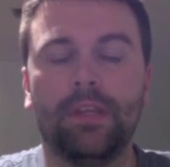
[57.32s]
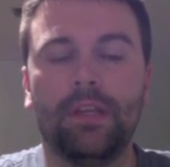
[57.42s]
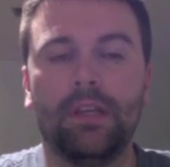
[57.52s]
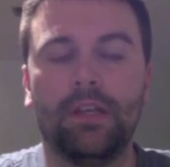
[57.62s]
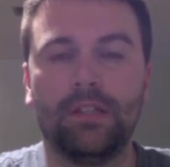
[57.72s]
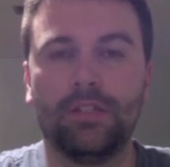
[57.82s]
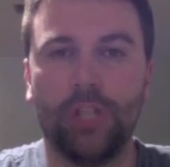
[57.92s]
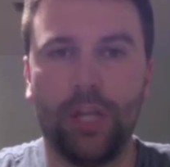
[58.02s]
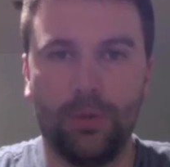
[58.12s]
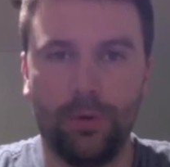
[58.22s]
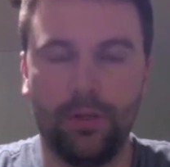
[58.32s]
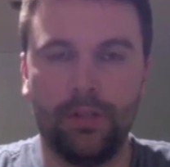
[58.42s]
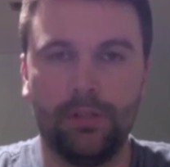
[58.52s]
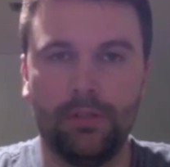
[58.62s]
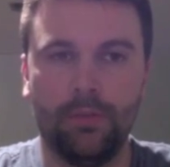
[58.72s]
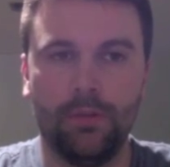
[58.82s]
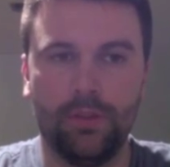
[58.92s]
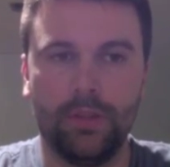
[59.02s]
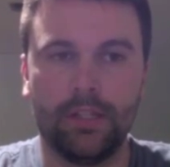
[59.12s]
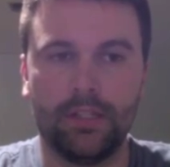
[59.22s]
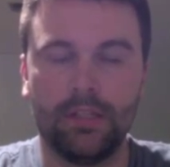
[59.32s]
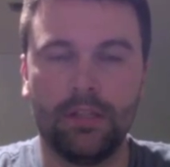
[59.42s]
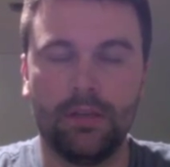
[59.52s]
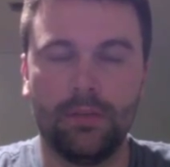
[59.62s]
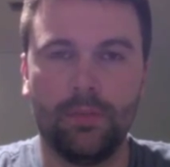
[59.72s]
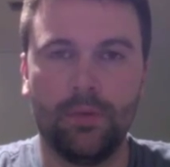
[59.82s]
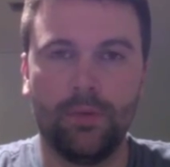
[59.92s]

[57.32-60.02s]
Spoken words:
it's jQuery. That's the point where